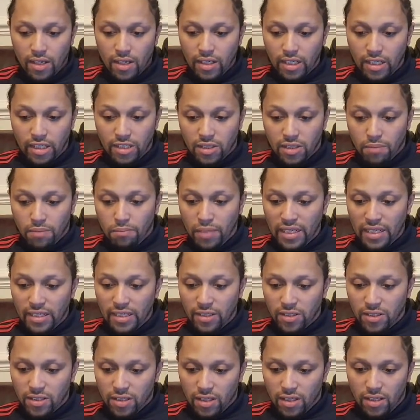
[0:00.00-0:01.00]
he's a
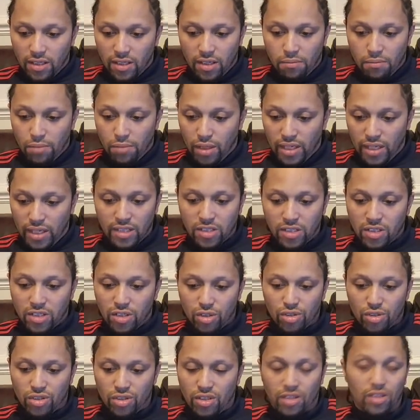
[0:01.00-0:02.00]
beast, but he's
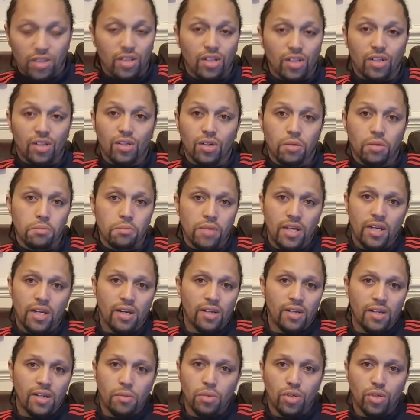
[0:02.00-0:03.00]
just not going to come.
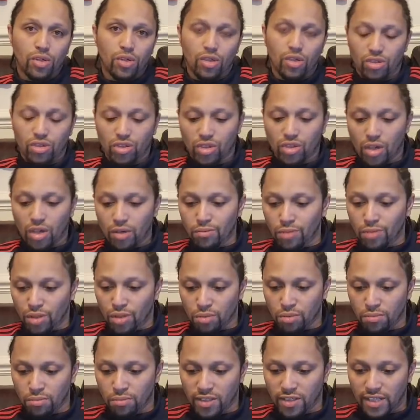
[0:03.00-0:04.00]
He would cost so
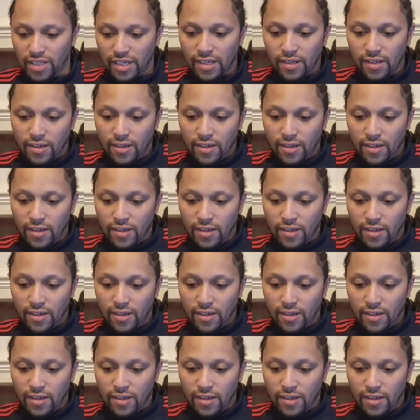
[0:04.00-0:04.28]
much money.